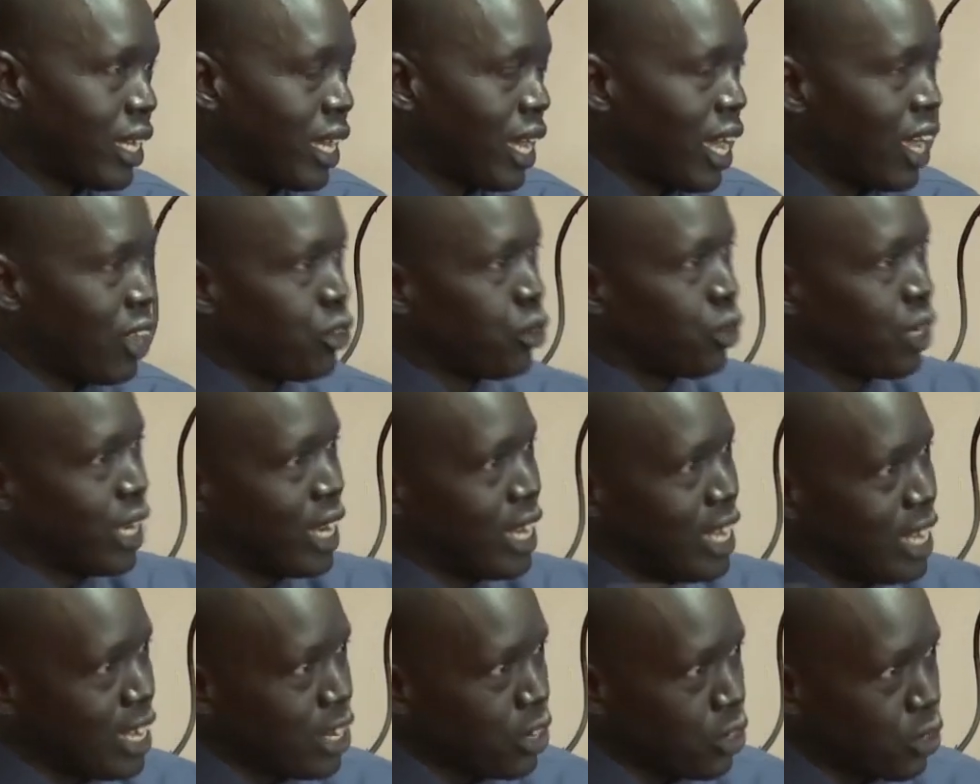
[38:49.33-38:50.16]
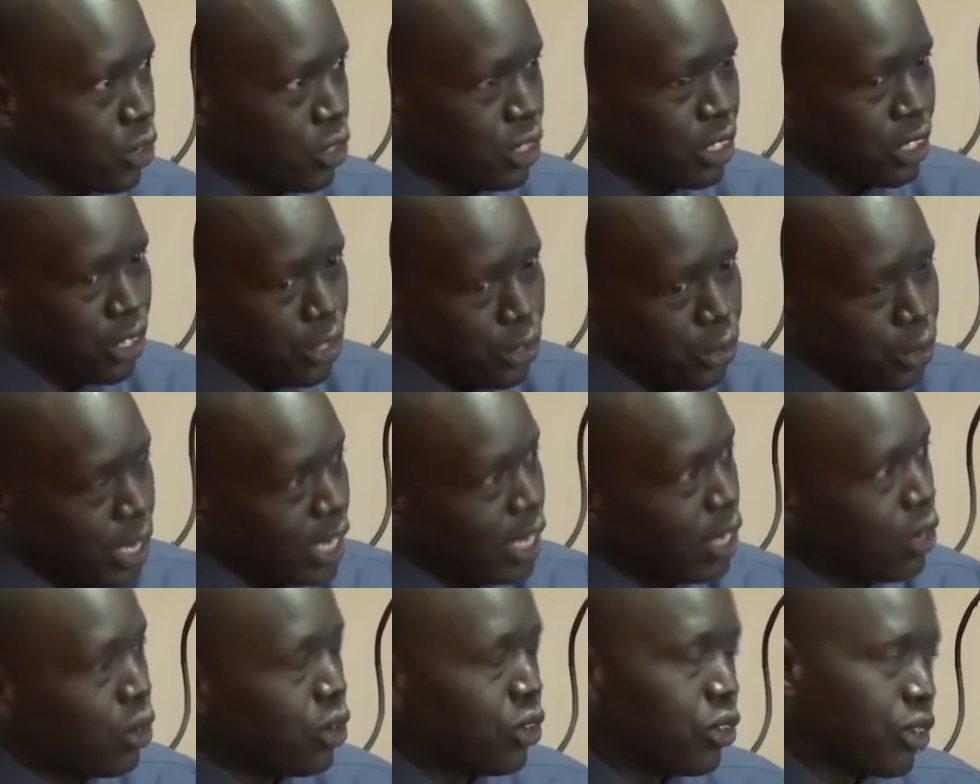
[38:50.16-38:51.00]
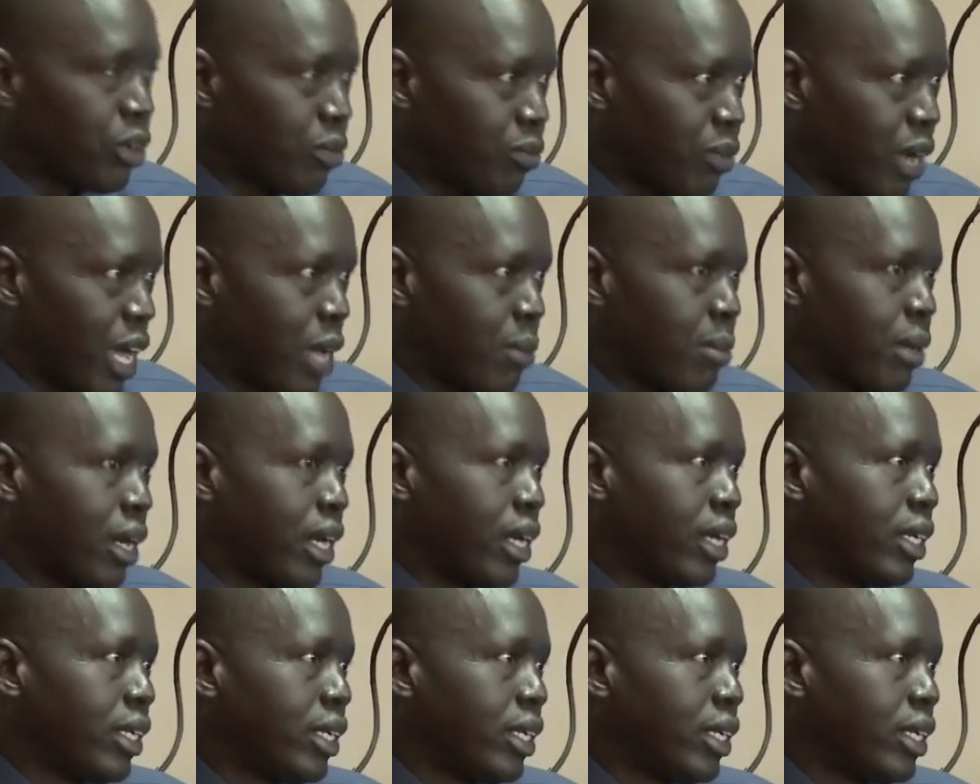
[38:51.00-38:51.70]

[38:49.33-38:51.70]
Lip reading: As you clear road, you lay also fiber.